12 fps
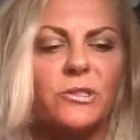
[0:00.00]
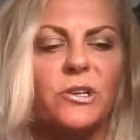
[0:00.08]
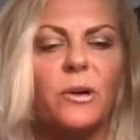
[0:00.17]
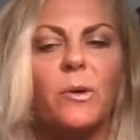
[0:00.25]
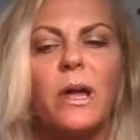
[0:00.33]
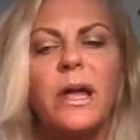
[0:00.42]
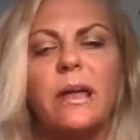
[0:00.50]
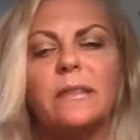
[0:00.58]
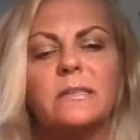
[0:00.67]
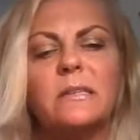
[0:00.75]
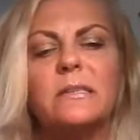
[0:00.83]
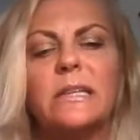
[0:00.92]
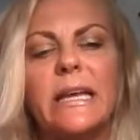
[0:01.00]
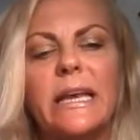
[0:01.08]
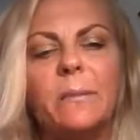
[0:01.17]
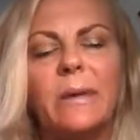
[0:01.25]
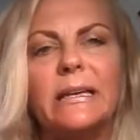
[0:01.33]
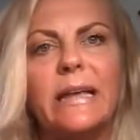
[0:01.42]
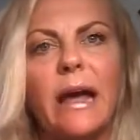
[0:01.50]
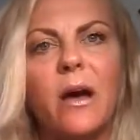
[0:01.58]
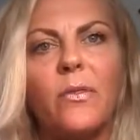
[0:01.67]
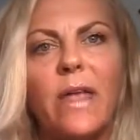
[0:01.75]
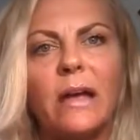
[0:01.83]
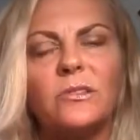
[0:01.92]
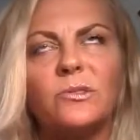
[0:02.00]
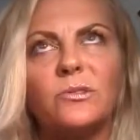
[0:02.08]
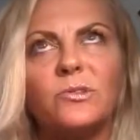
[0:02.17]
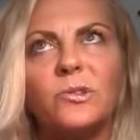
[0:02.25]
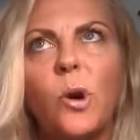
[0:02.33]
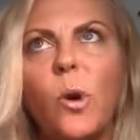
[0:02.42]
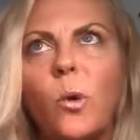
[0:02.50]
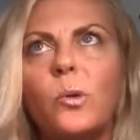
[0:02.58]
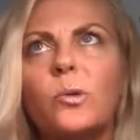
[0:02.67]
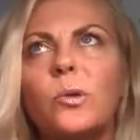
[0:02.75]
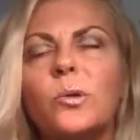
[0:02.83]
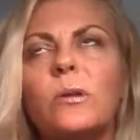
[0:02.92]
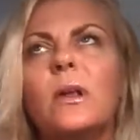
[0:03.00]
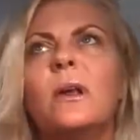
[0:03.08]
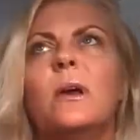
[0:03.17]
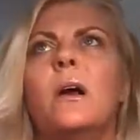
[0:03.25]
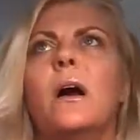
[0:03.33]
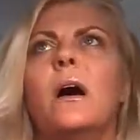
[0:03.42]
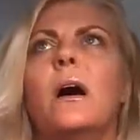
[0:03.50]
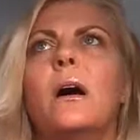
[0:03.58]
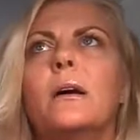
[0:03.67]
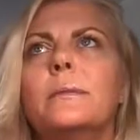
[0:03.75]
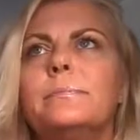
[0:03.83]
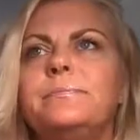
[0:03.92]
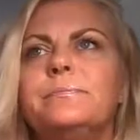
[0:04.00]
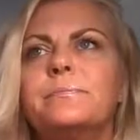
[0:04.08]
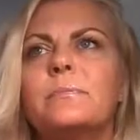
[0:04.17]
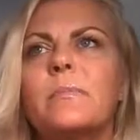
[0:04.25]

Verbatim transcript: So this is leading me down that total um,